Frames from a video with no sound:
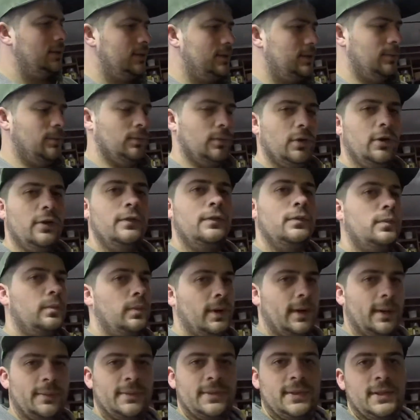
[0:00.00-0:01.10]
didn't move,
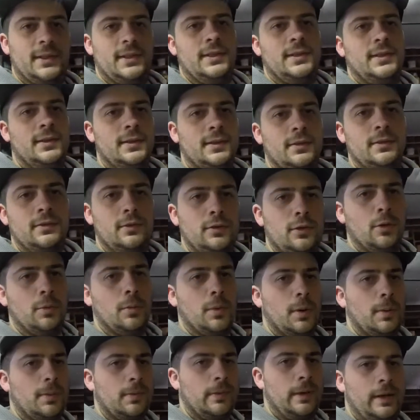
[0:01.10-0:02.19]
went up to
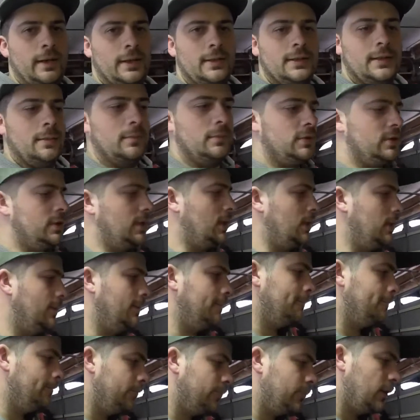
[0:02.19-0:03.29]
normal operating temperature.
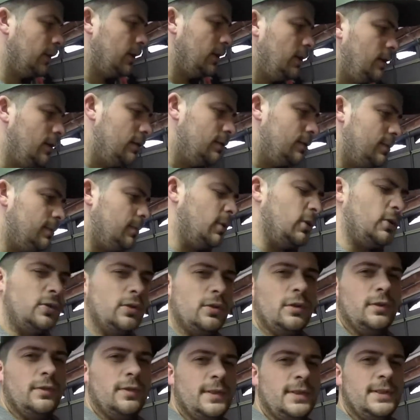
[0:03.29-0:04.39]
So I'm not
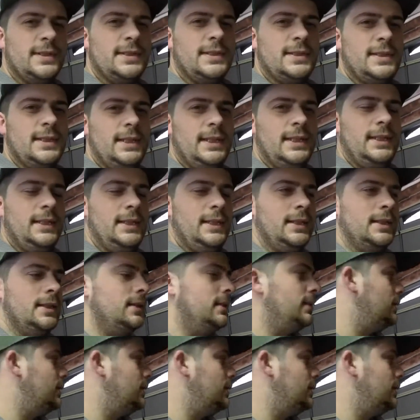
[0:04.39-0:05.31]
sure if it's the